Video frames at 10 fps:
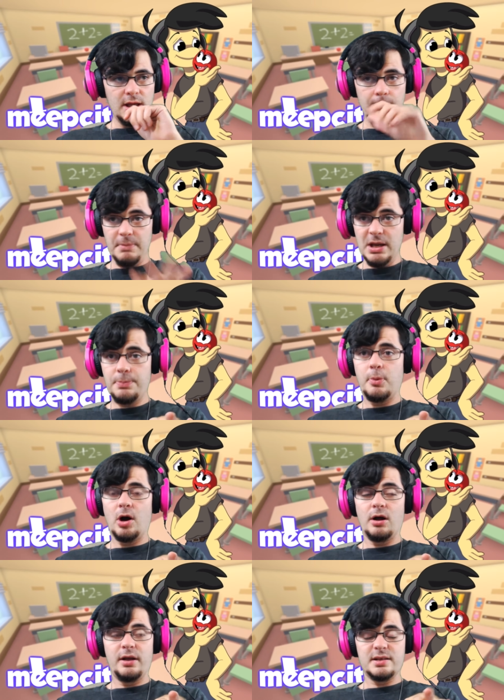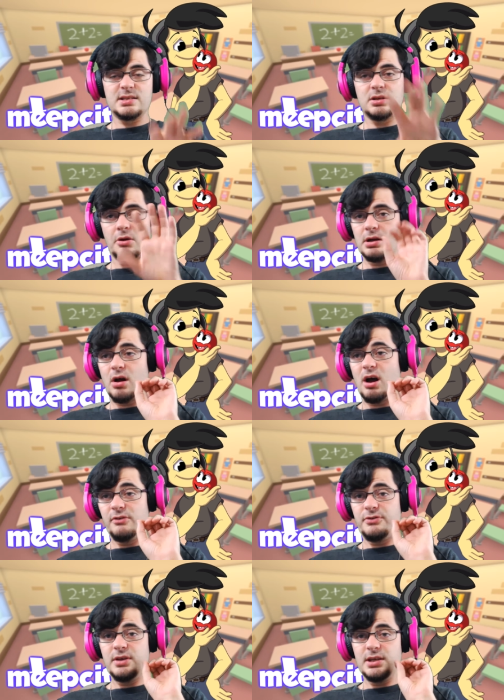in Meepball, it started
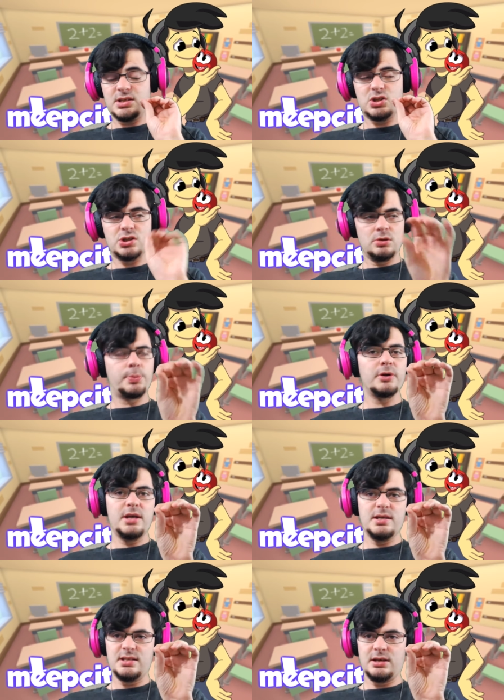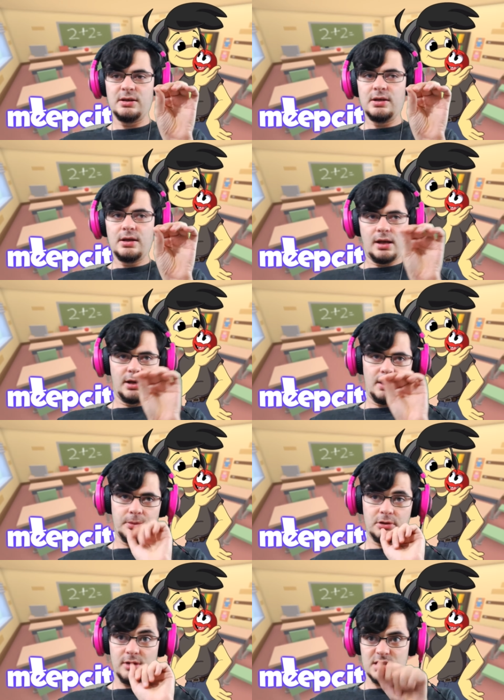off super easy and then
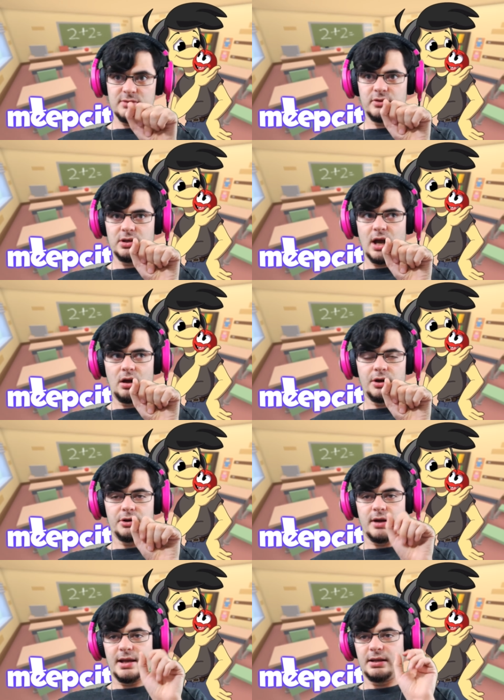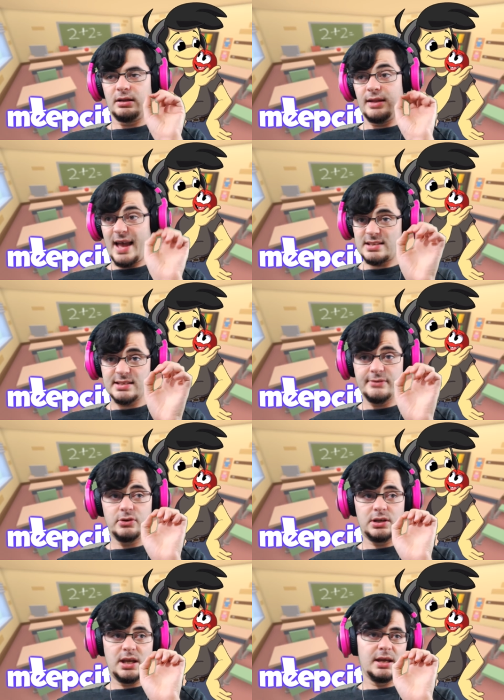progressively got harder. And the last
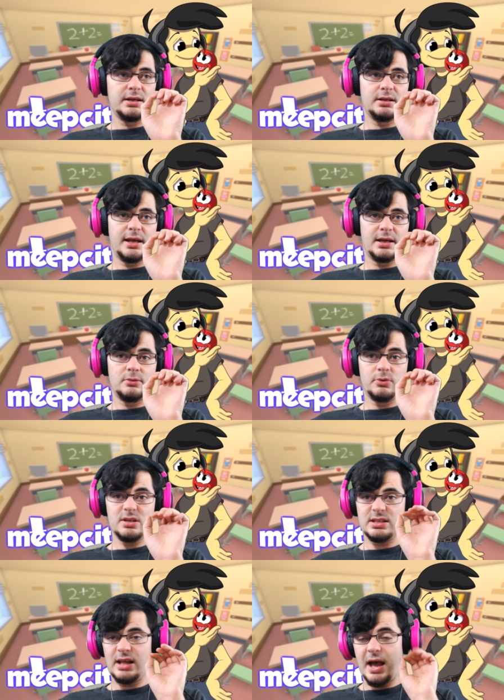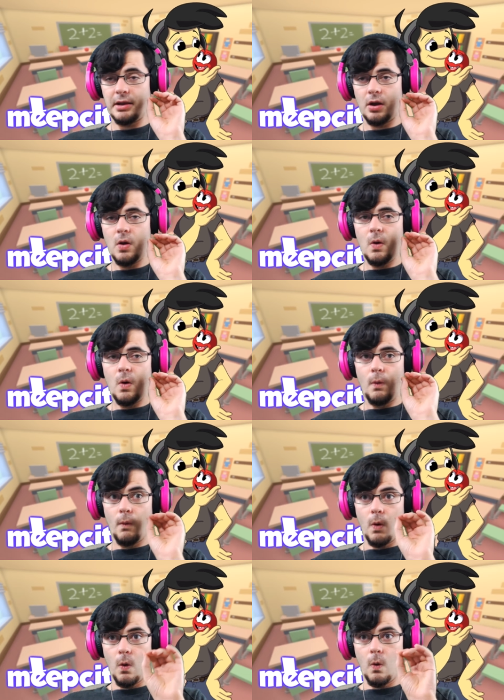level of Candyland was like
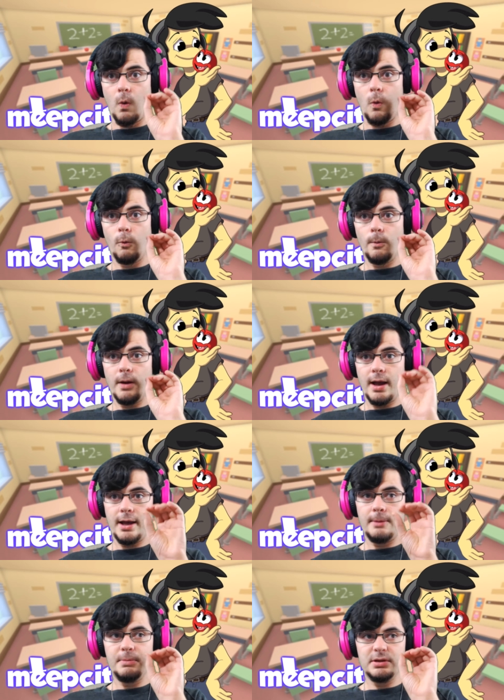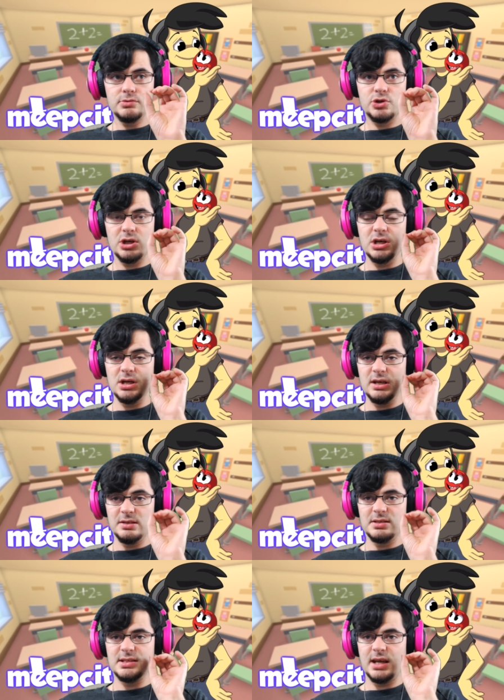OMG
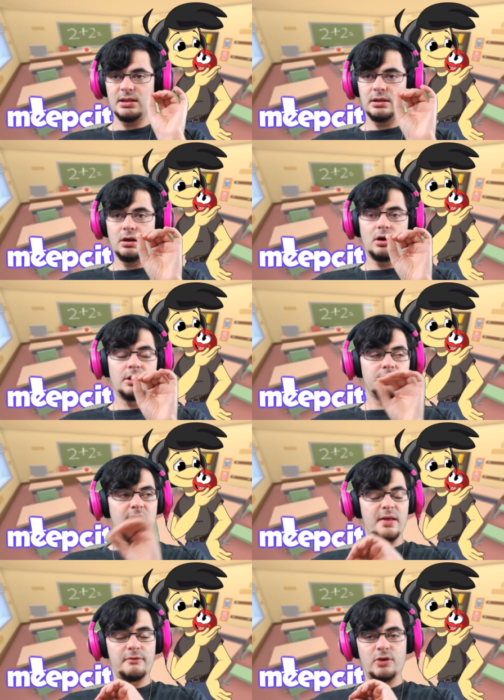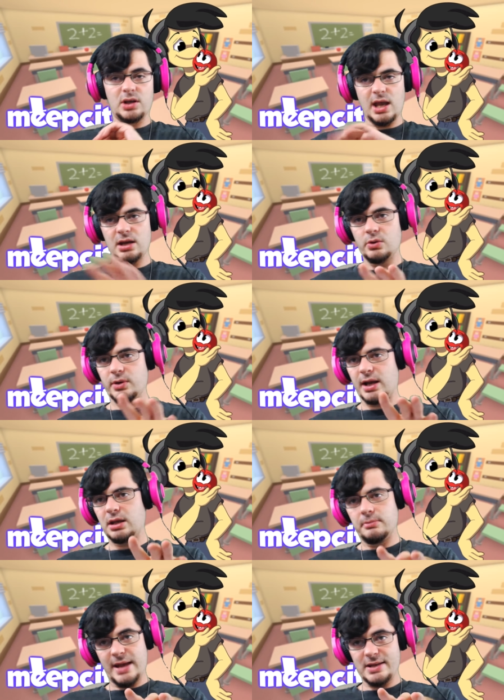insanely hard. Now, the volcano one I
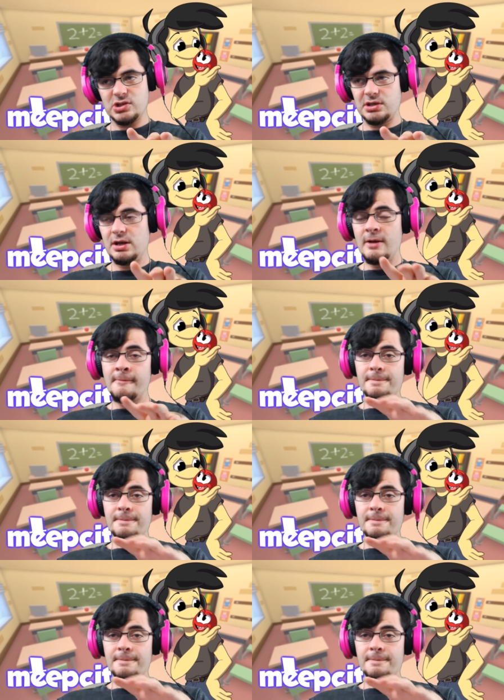can imagine